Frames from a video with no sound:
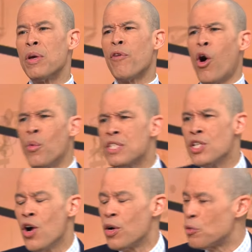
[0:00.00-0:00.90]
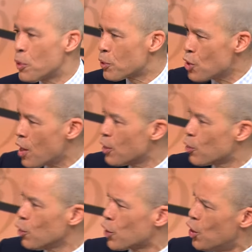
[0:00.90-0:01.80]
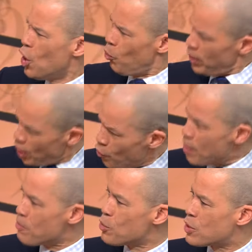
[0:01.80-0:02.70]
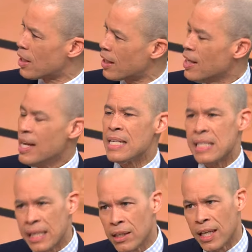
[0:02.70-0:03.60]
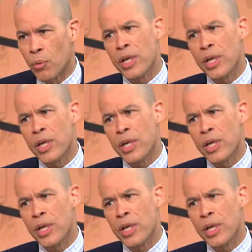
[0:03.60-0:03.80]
We've always known, and we were talking earlier. We know that music yes. is healing.